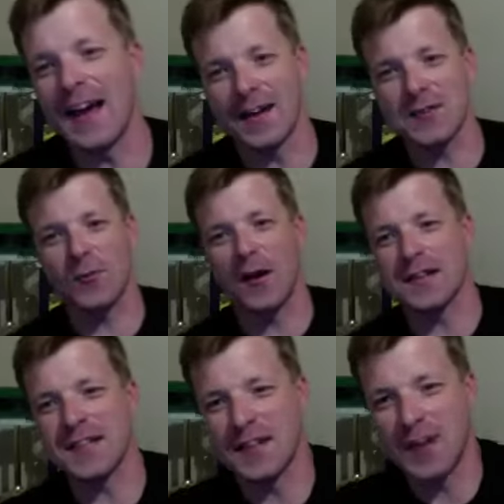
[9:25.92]
that's what Rhonda
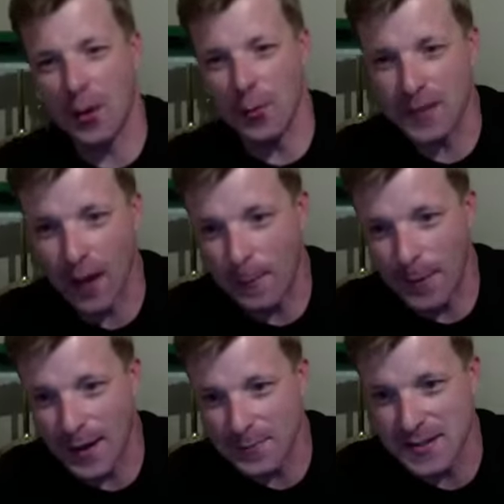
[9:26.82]
said. Coke, not
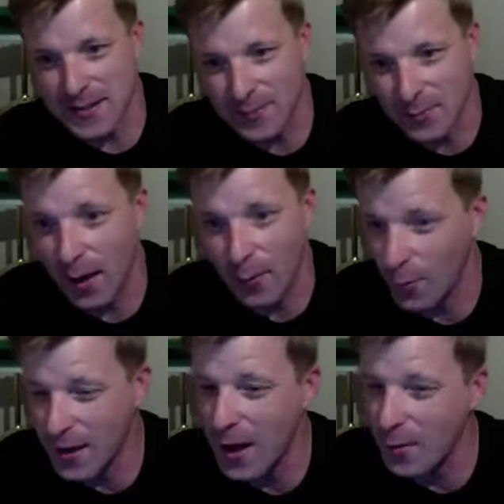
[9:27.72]
Pepsi. We don't
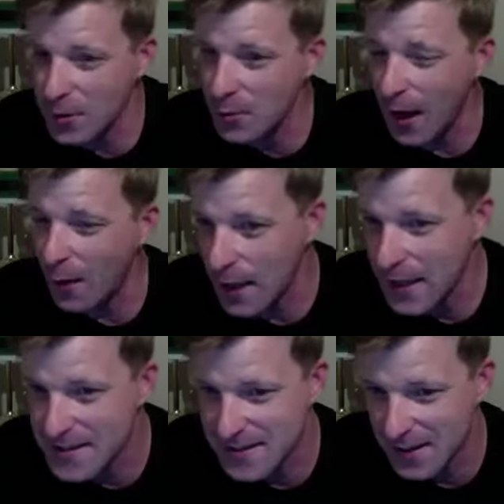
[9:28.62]
do that weed
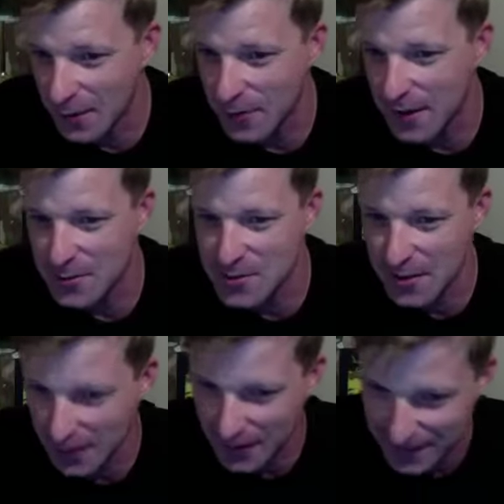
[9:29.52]
stuff here,
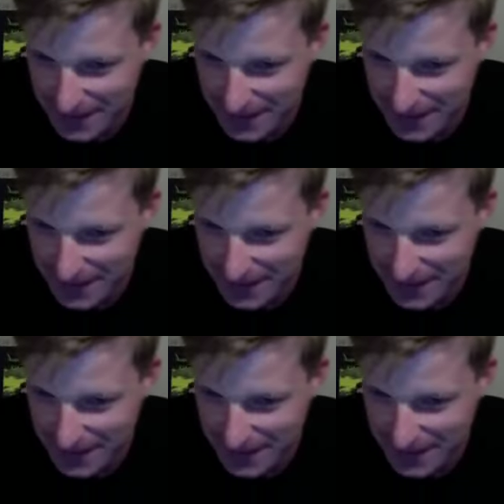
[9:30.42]
sir.